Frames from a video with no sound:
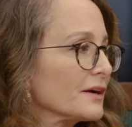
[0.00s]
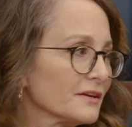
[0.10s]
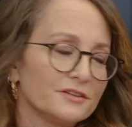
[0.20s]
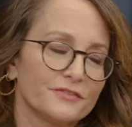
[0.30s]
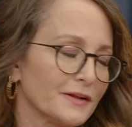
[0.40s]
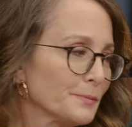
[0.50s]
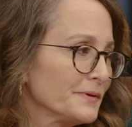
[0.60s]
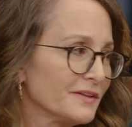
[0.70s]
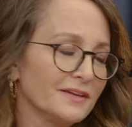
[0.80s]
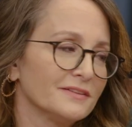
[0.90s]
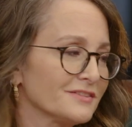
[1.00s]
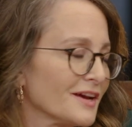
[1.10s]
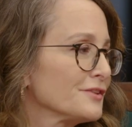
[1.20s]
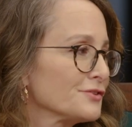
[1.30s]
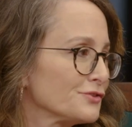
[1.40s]
not going to develop it
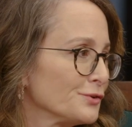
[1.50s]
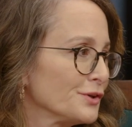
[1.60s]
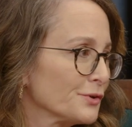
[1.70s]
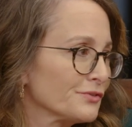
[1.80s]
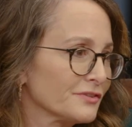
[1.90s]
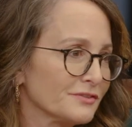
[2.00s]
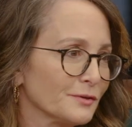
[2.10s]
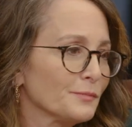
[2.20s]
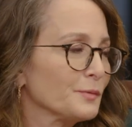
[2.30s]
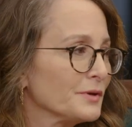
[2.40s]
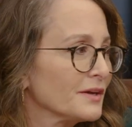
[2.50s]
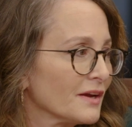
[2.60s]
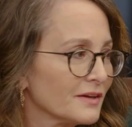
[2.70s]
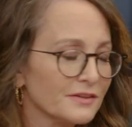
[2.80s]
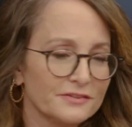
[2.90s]
inside the studio system
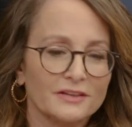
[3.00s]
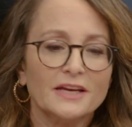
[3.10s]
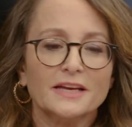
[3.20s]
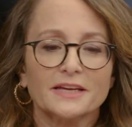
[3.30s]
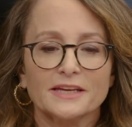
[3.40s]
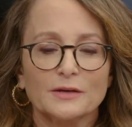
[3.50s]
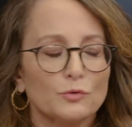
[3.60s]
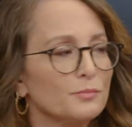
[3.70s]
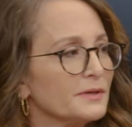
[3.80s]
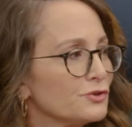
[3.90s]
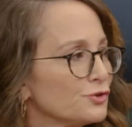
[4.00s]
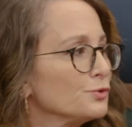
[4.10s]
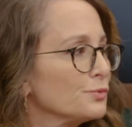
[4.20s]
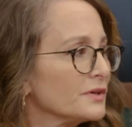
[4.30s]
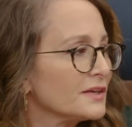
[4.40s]
because it will be
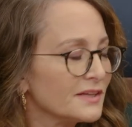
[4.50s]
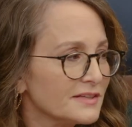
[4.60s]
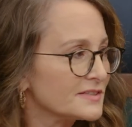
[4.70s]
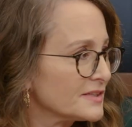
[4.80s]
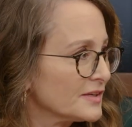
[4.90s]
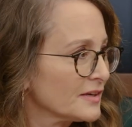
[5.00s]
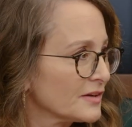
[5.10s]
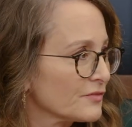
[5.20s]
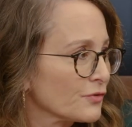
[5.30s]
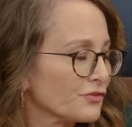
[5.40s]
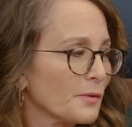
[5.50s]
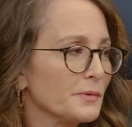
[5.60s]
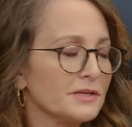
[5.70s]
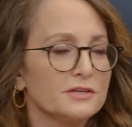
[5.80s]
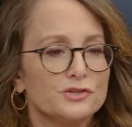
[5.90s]
too easy for
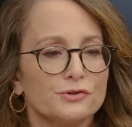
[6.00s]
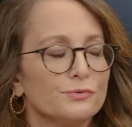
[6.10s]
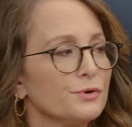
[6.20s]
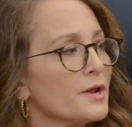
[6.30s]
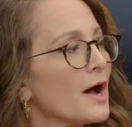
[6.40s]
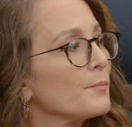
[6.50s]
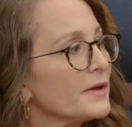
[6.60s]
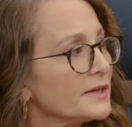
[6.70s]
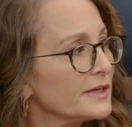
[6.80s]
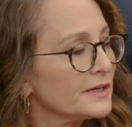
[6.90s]
somebody to not make